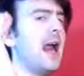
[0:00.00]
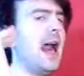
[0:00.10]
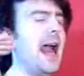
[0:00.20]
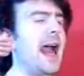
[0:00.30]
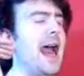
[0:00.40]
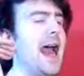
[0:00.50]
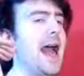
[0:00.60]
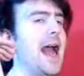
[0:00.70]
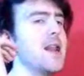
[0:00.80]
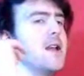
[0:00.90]

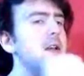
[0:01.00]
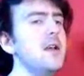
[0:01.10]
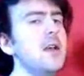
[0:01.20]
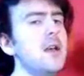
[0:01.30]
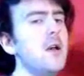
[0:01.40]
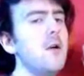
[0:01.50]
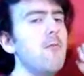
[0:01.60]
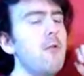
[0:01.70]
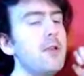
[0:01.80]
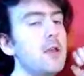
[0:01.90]
And
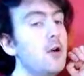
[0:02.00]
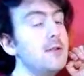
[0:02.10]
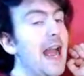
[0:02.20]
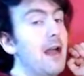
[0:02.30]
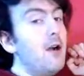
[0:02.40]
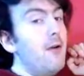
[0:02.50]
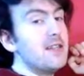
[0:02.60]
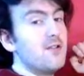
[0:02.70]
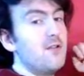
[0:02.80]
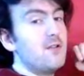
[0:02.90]
what have we called it? Oh,
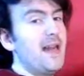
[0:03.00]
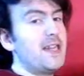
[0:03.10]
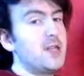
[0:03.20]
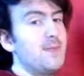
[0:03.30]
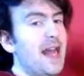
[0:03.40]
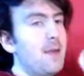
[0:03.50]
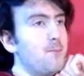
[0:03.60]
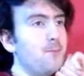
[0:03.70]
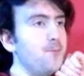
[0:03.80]
it's just called Adventure Bay.